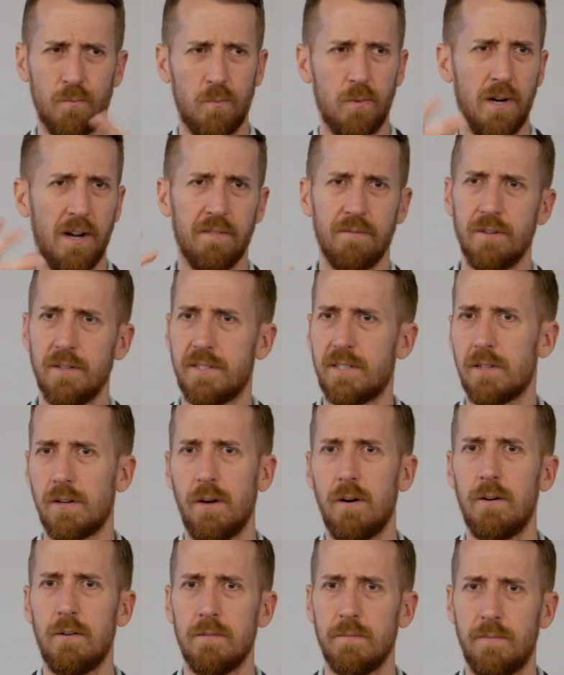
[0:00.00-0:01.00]
whatever it's
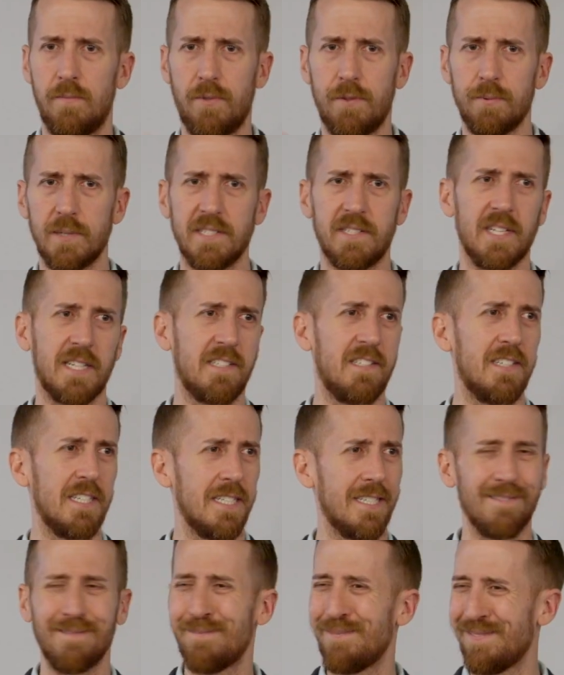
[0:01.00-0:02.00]
called,
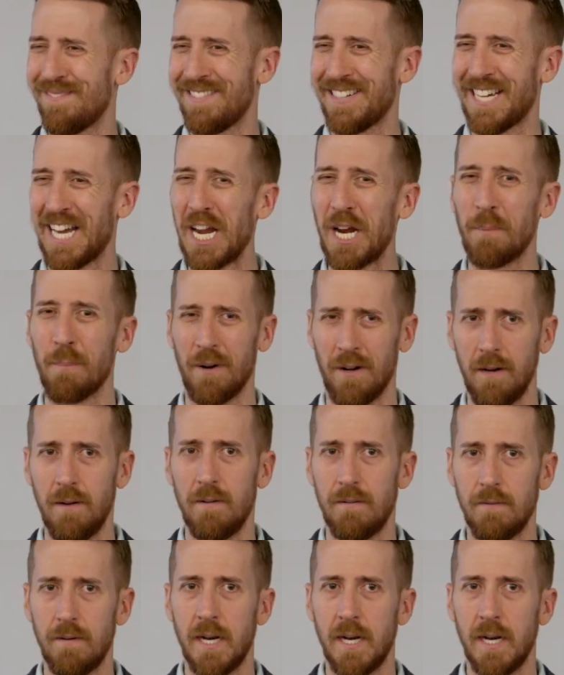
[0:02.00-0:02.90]
360 camera,